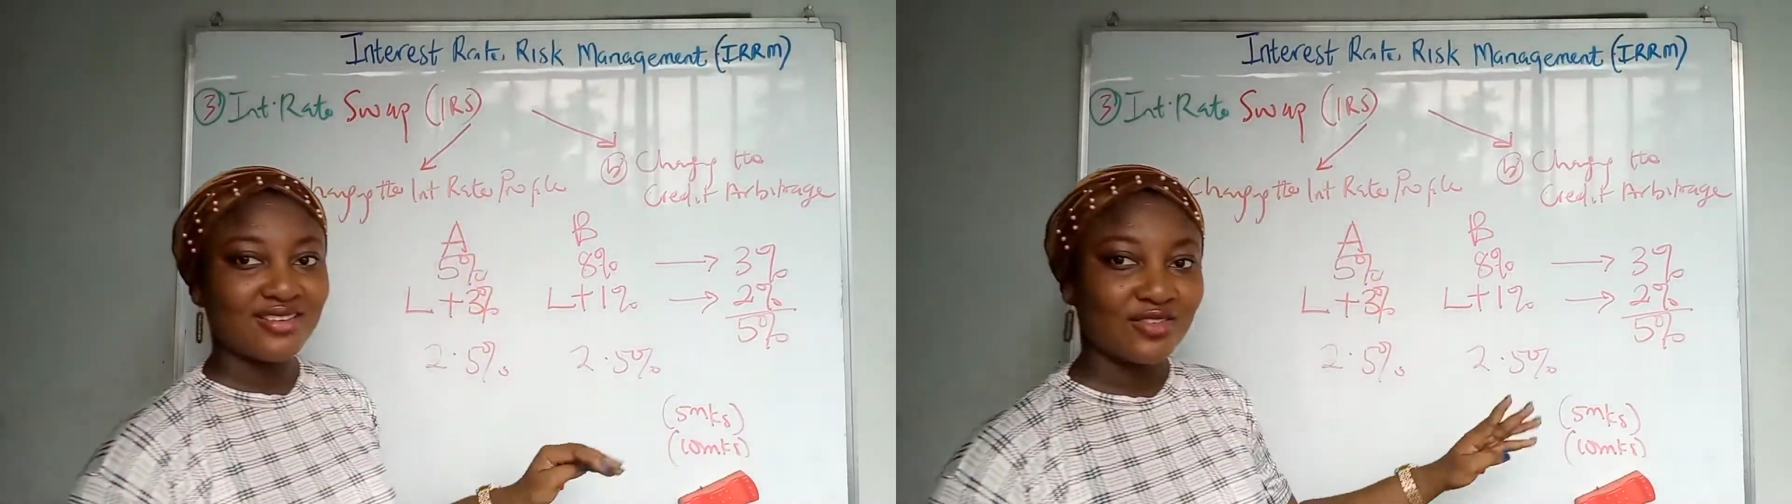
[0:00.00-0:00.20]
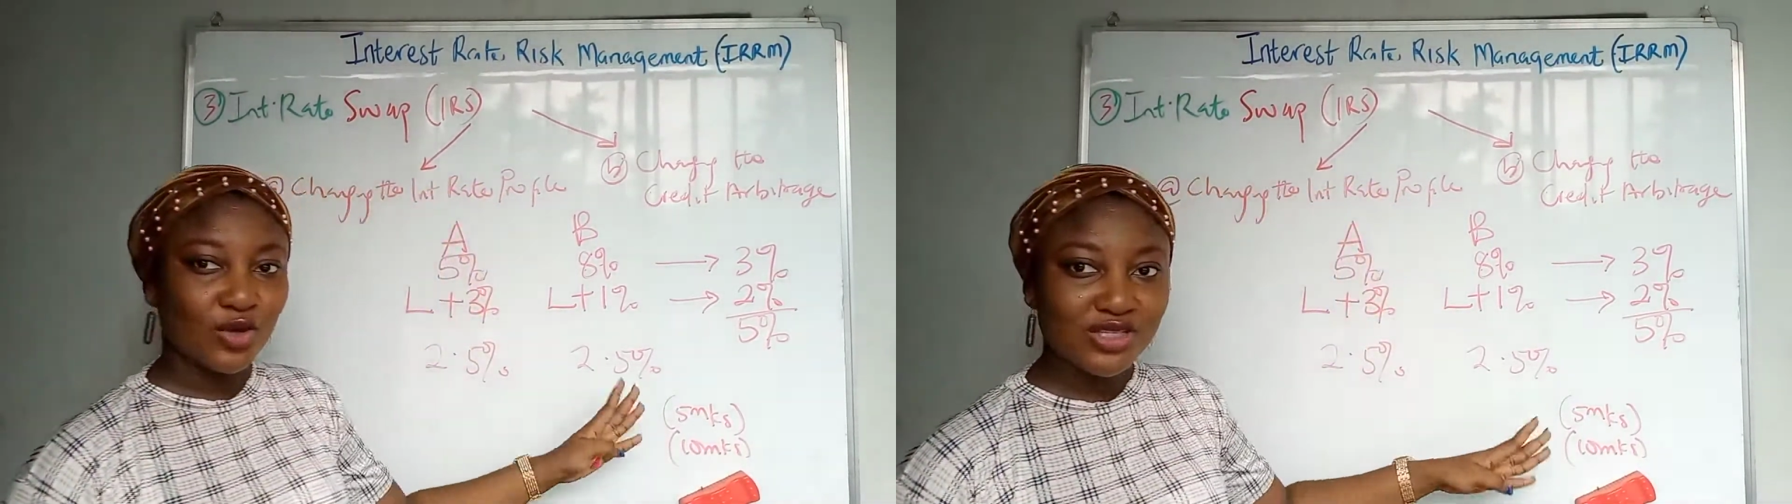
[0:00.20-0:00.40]

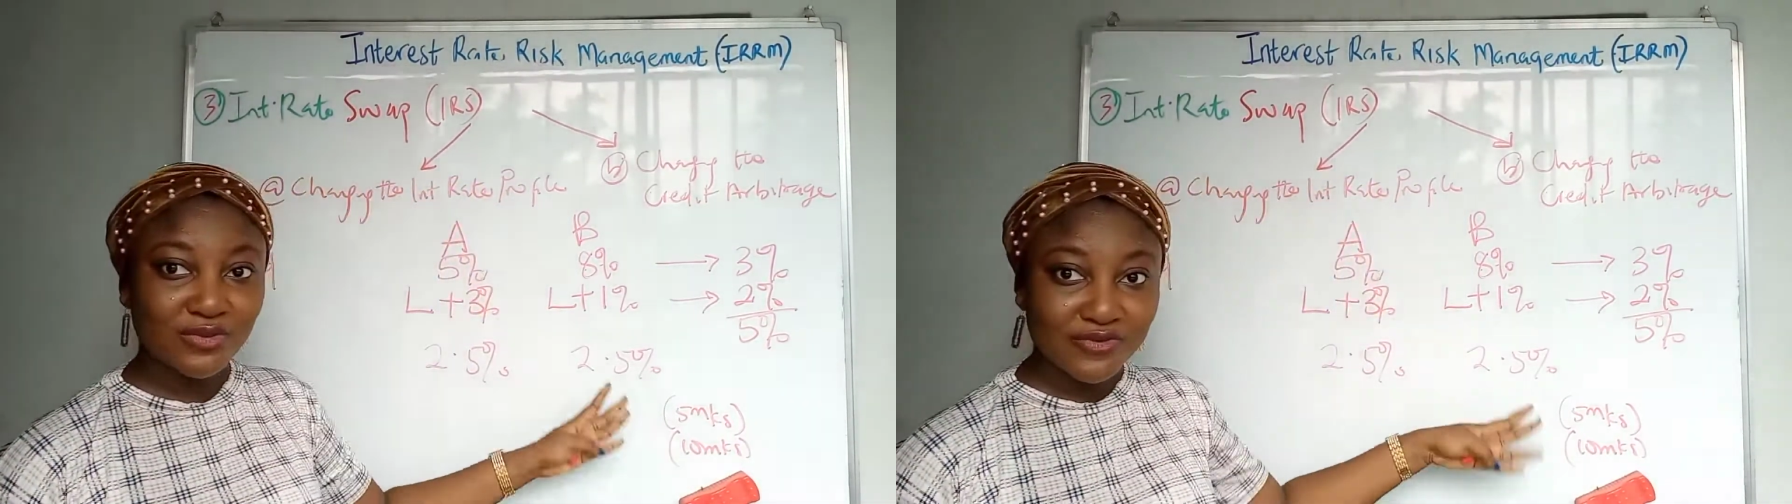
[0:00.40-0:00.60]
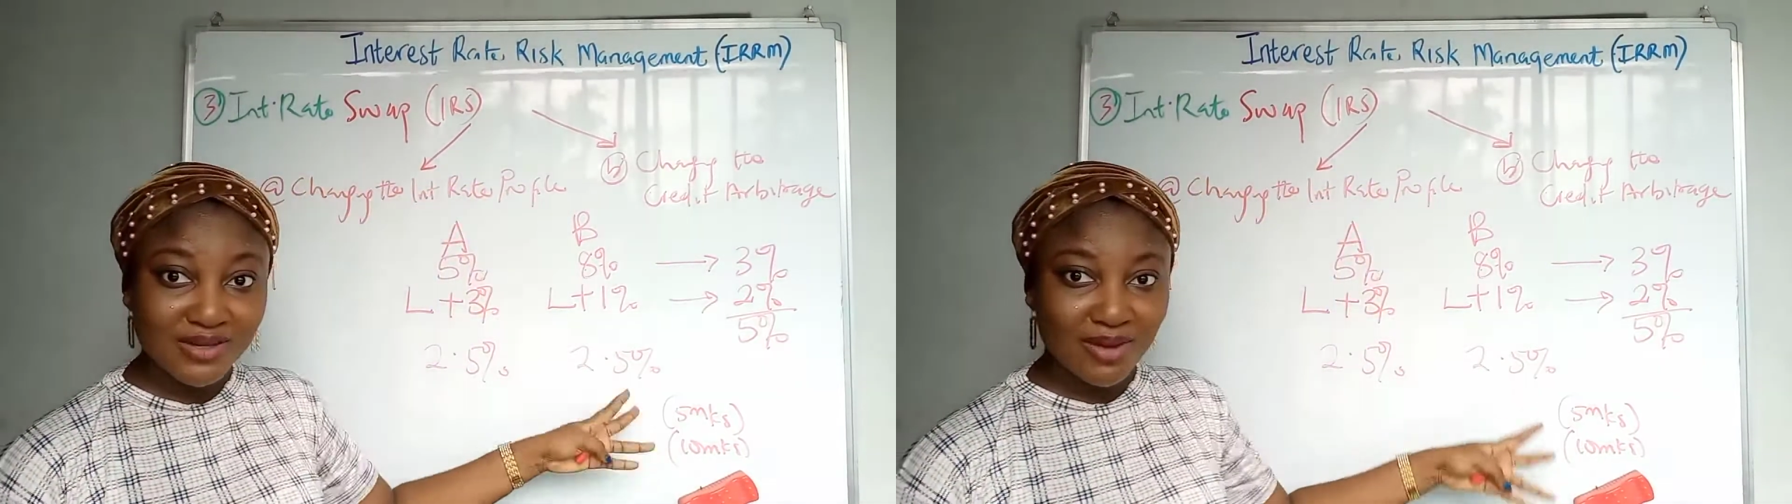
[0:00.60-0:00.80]
Those
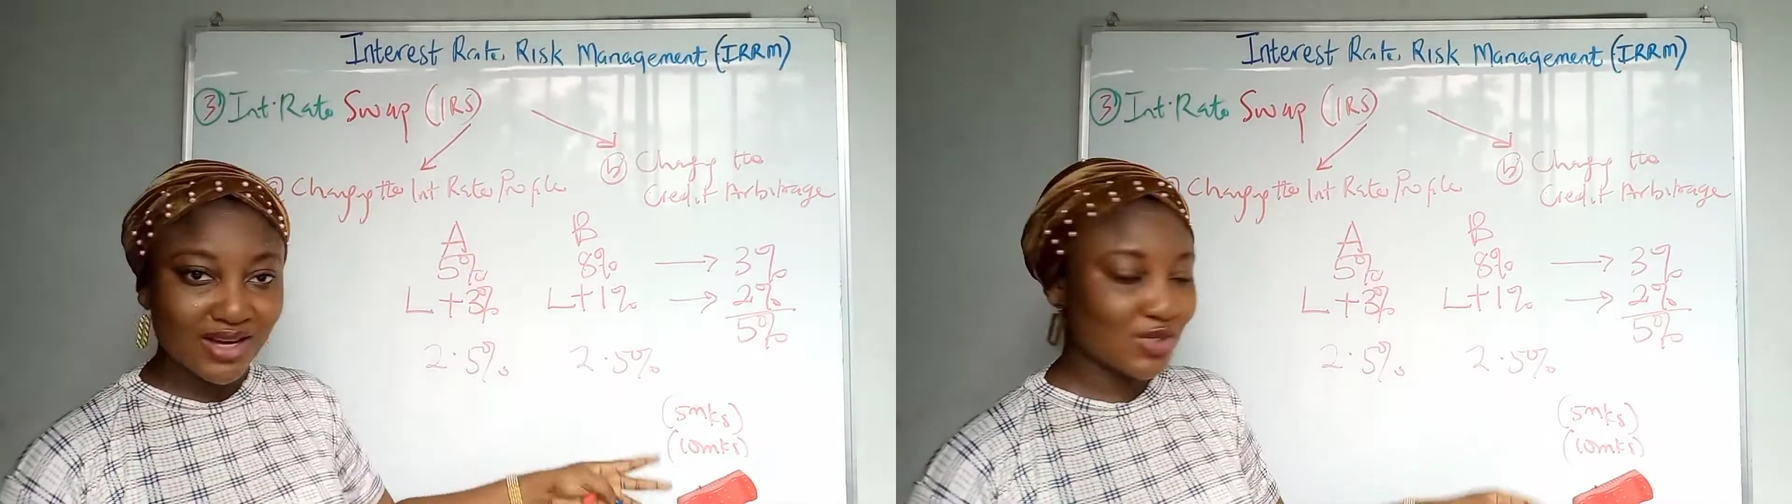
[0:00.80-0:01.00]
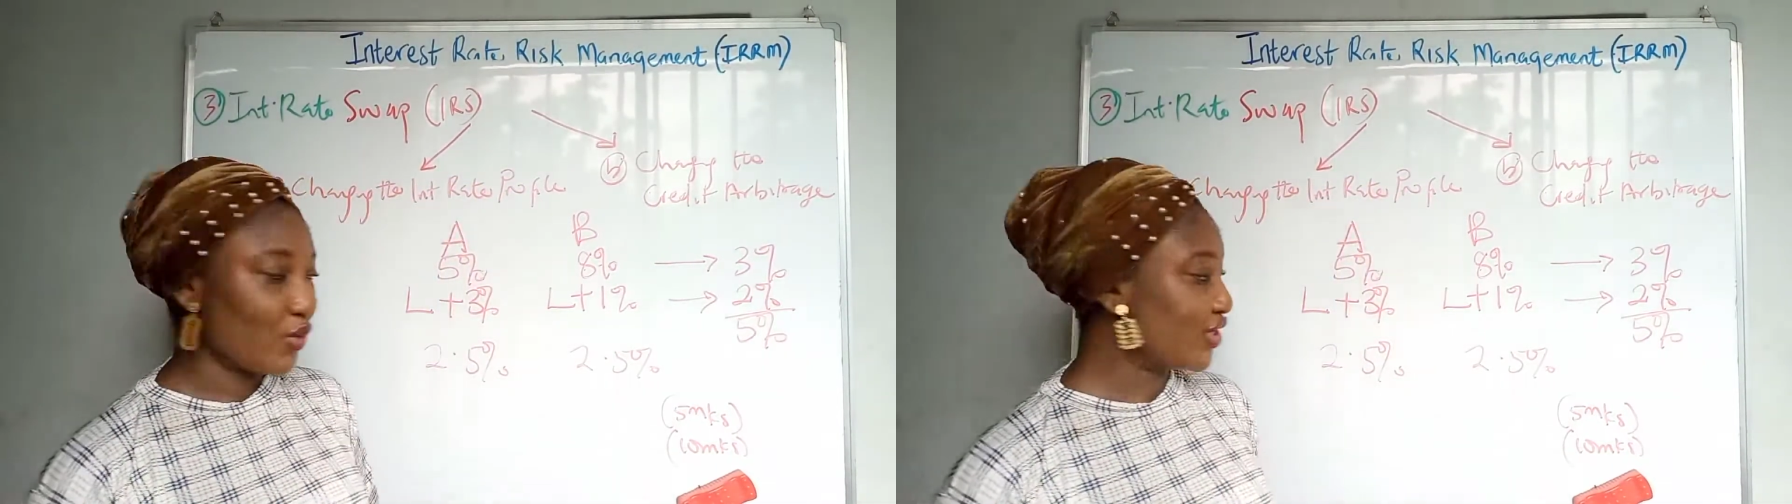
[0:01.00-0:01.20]
15
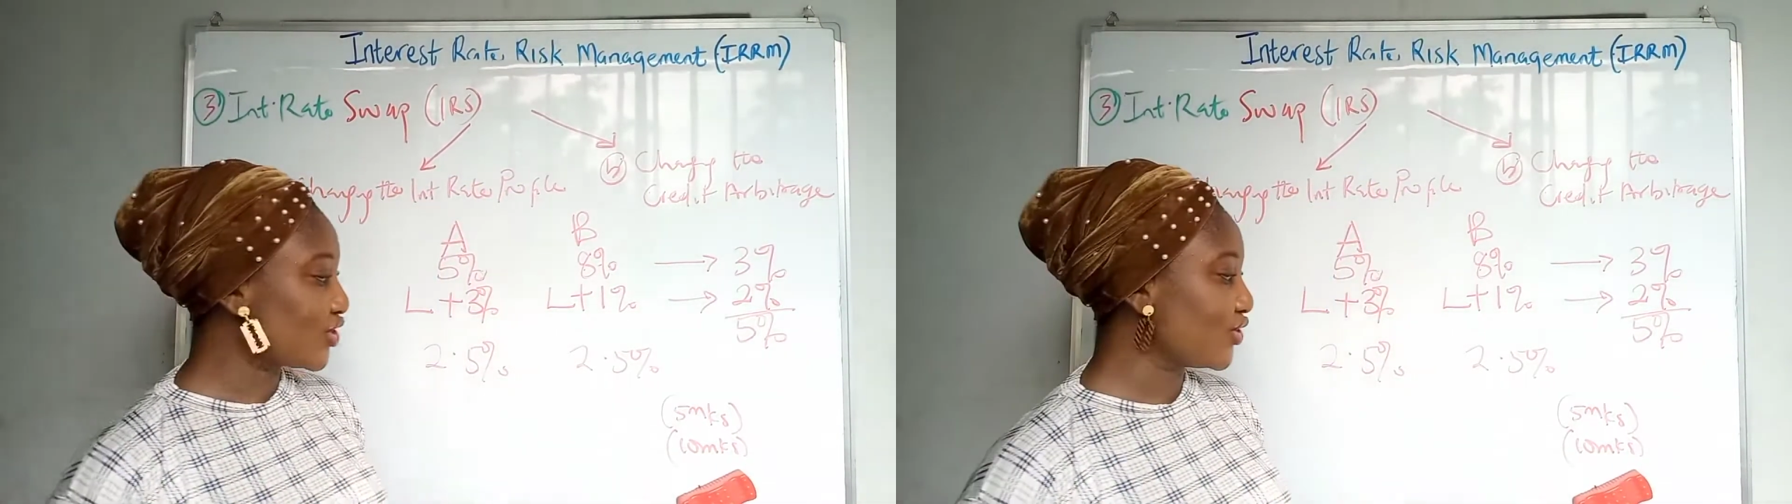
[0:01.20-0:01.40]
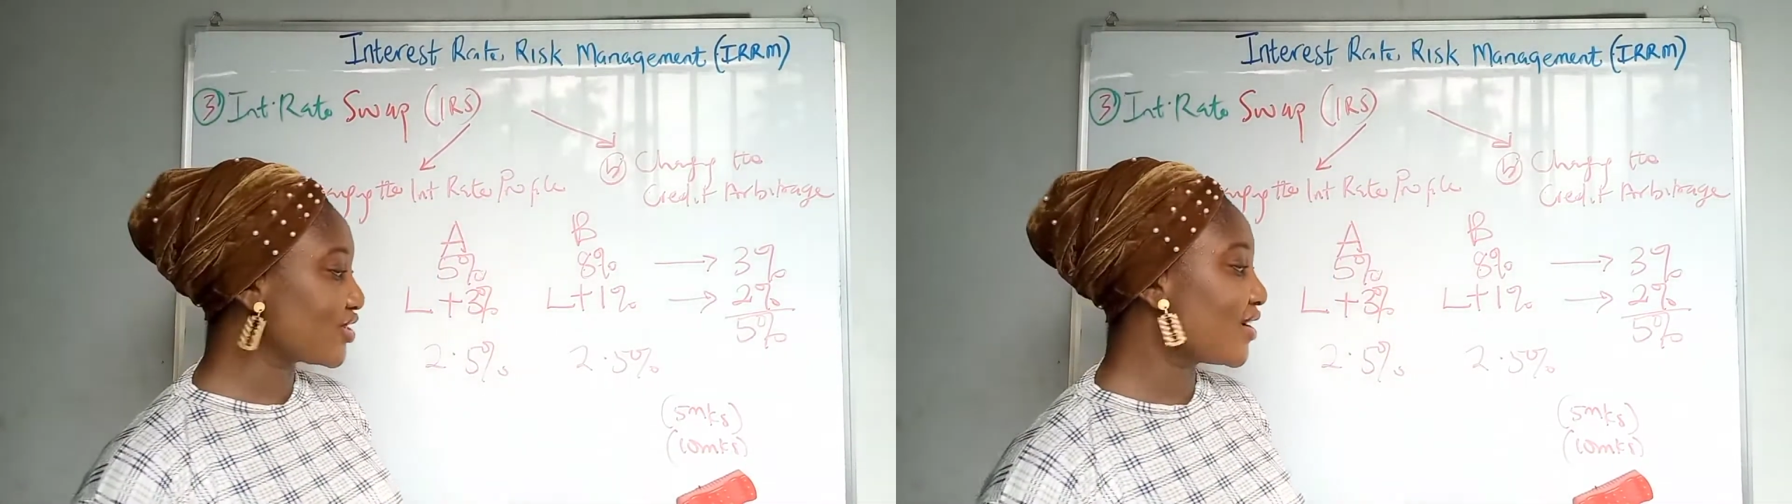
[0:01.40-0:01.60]
marks
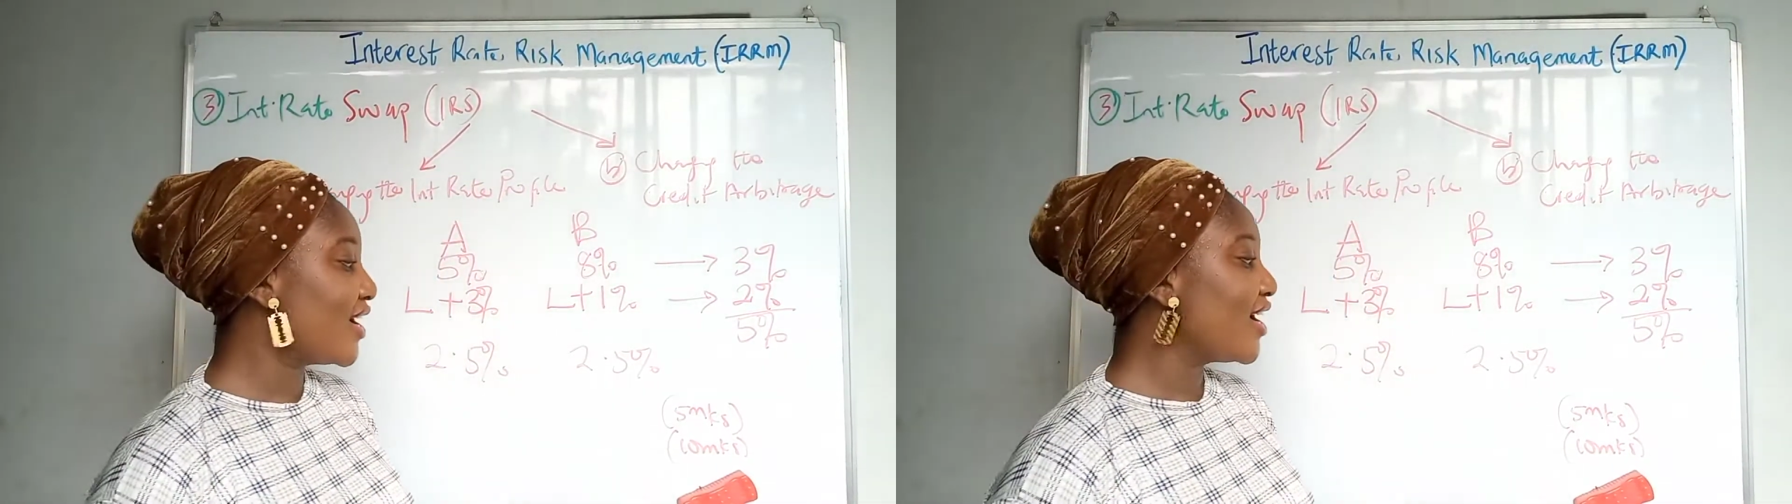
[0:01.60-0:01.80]
questions.